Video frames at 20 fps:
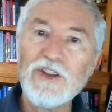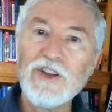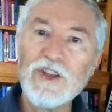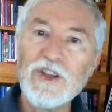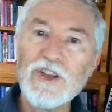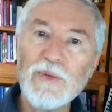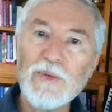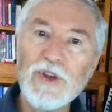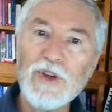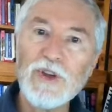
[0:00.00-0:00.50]
is
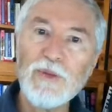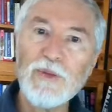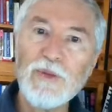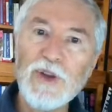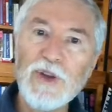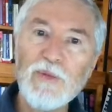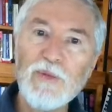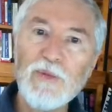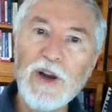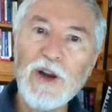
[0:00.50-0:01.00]
something to be
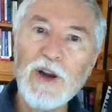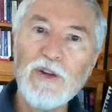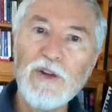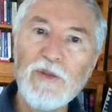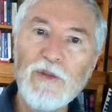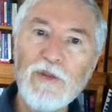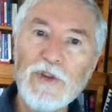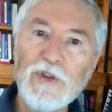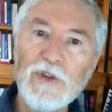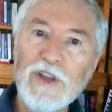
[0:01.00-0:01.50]
aware
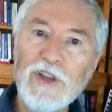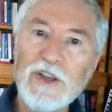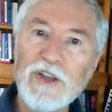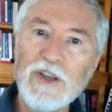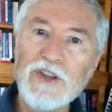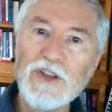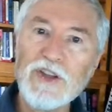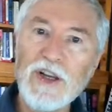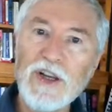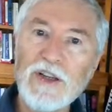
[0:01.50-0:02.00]
of with the
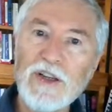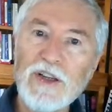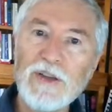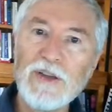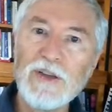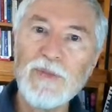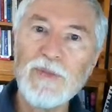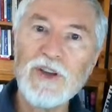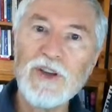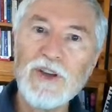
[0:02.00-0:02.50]
Ascendant,
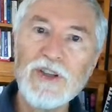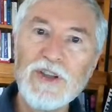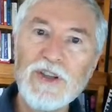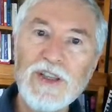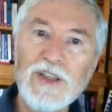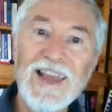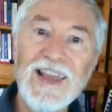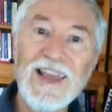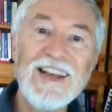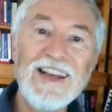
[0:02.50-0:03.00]
because
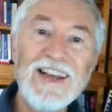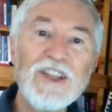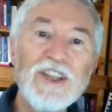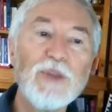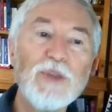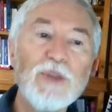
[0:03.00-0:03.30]
that is the